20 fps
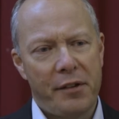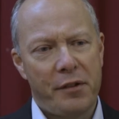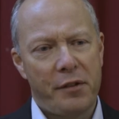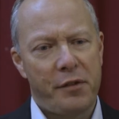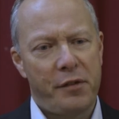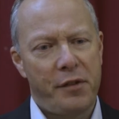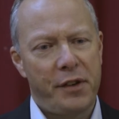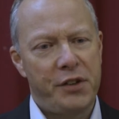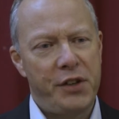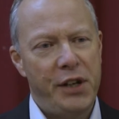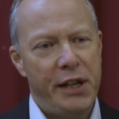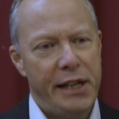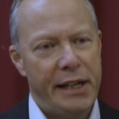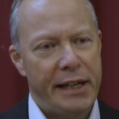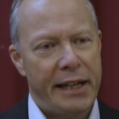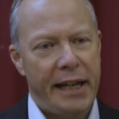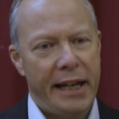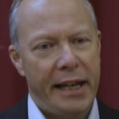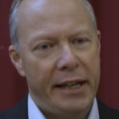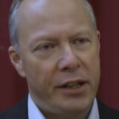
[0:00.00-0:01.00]

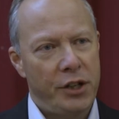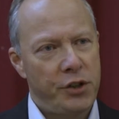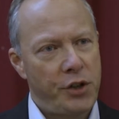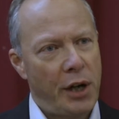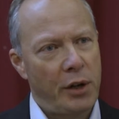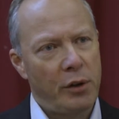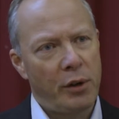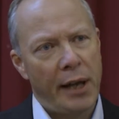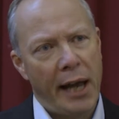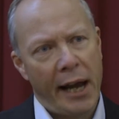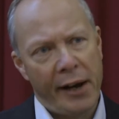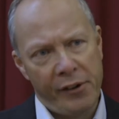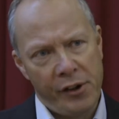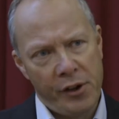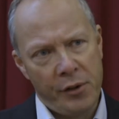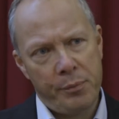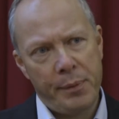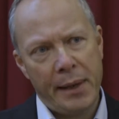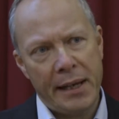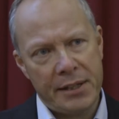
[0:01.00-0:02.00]
fatigue in the general area
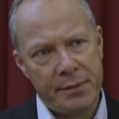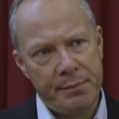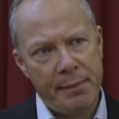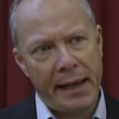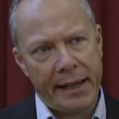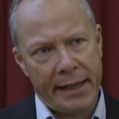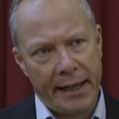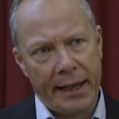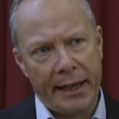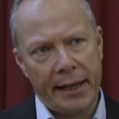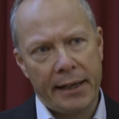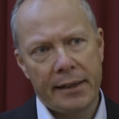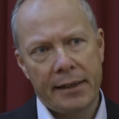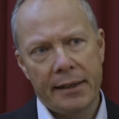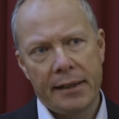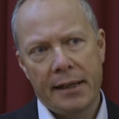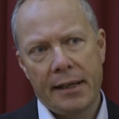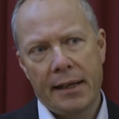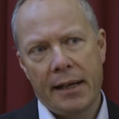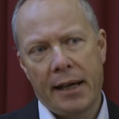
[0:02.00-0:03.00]
of peacemaking.
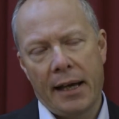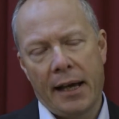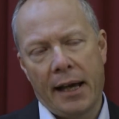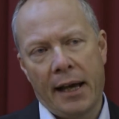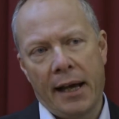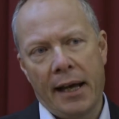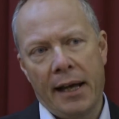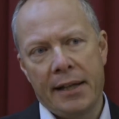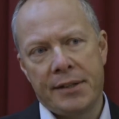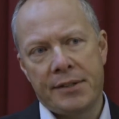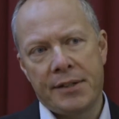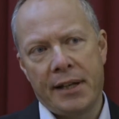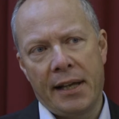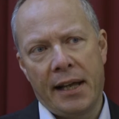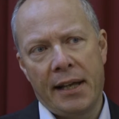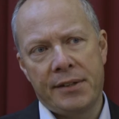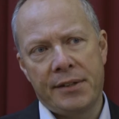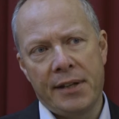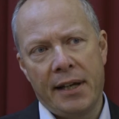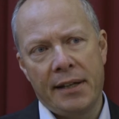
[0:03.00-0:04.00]

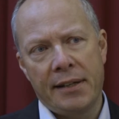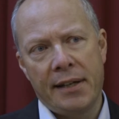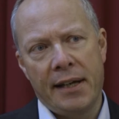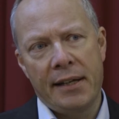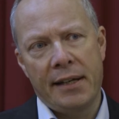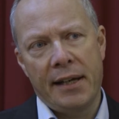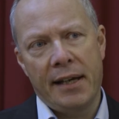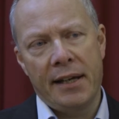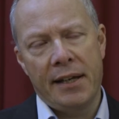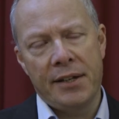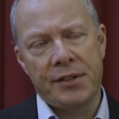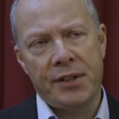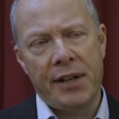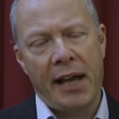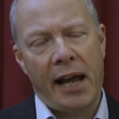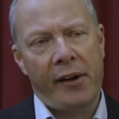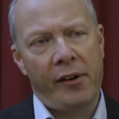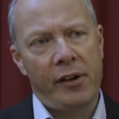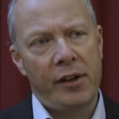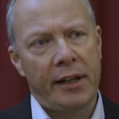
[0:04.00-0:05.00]
It is an
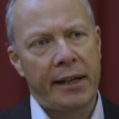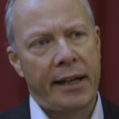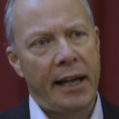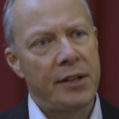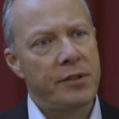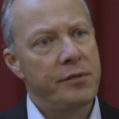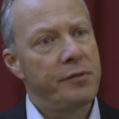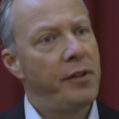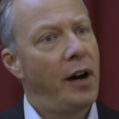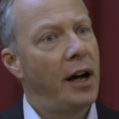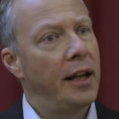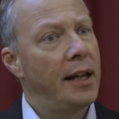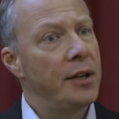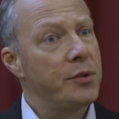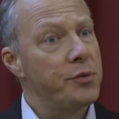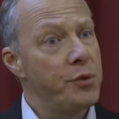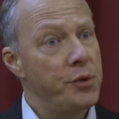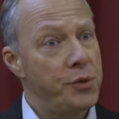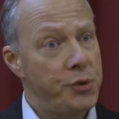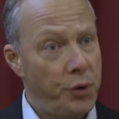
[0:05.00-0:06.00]
area that gets far
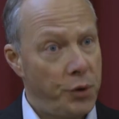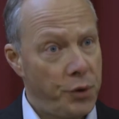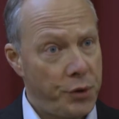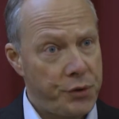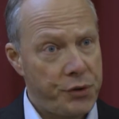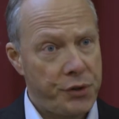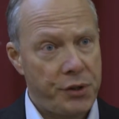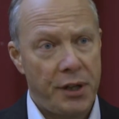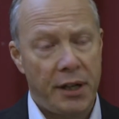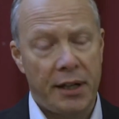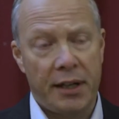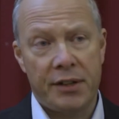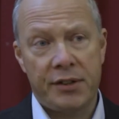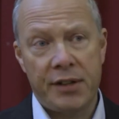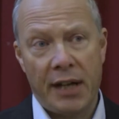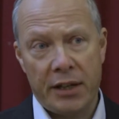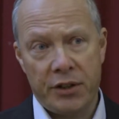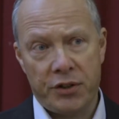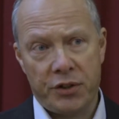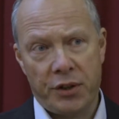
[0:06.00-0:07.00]
less resource and
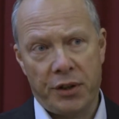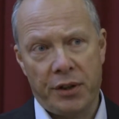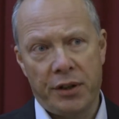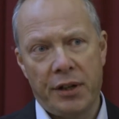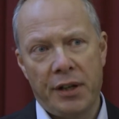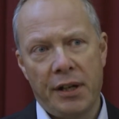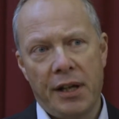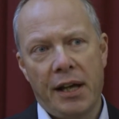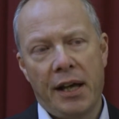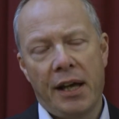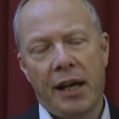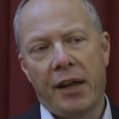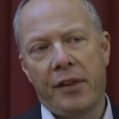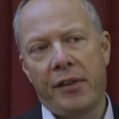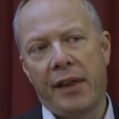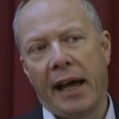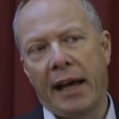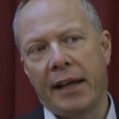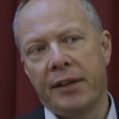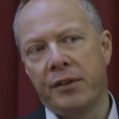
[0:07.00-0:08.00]
attention
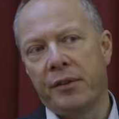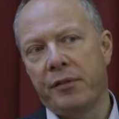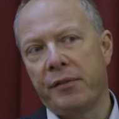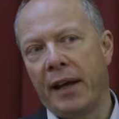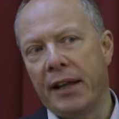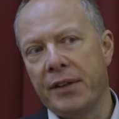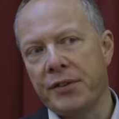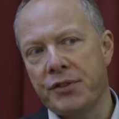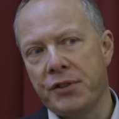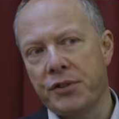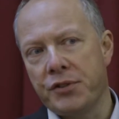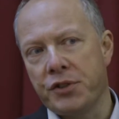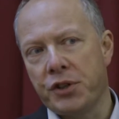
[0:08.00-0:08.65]
than defence and